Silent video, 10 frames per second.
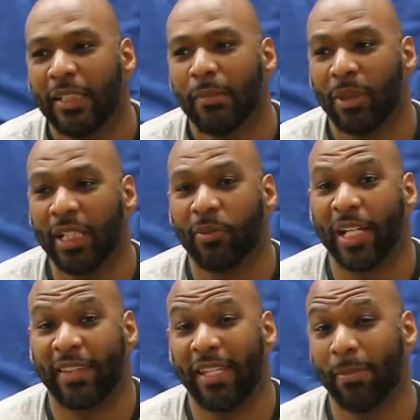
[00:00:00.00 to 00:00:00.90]
But
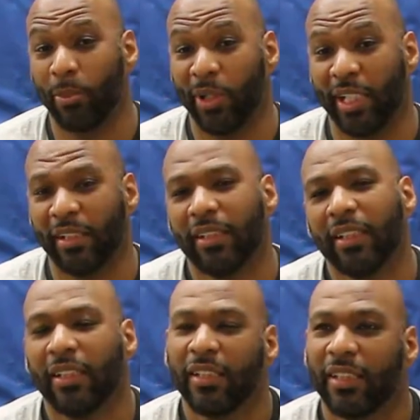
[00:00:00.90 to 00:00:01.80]
anyway, at that point,
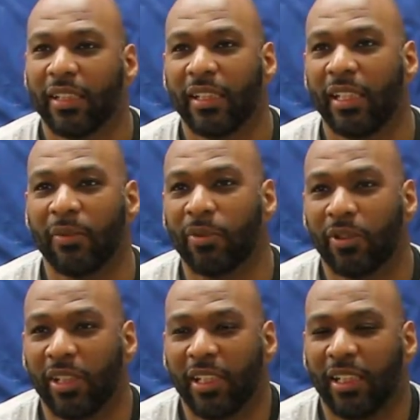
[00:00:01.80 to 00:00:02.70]

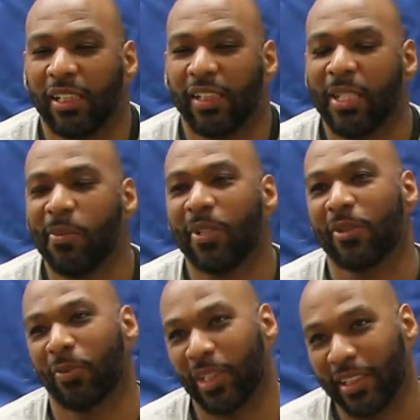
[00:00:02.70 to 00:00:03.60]
he
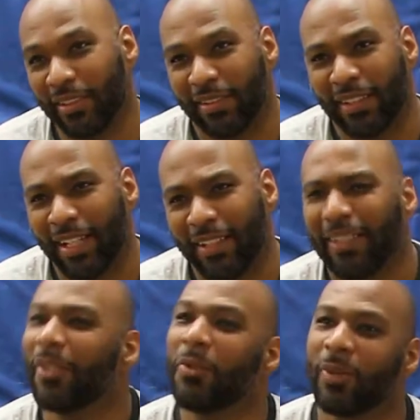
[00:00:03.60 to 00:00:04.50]
wasn't really decided,
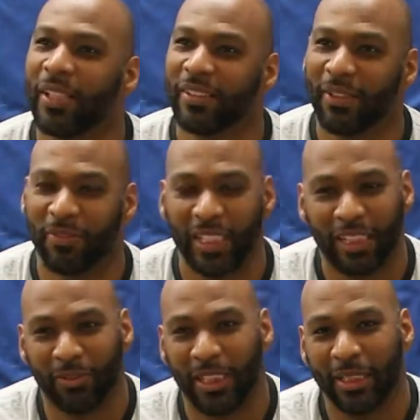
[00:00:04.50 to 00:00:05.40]
and who is at
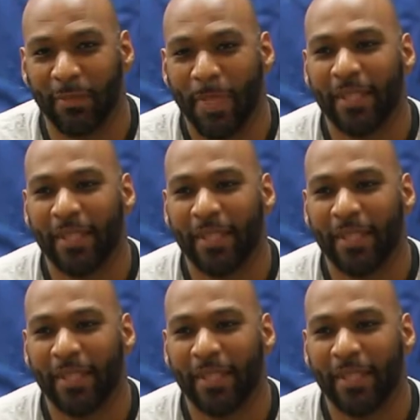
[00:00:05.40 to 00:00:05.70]
5, right?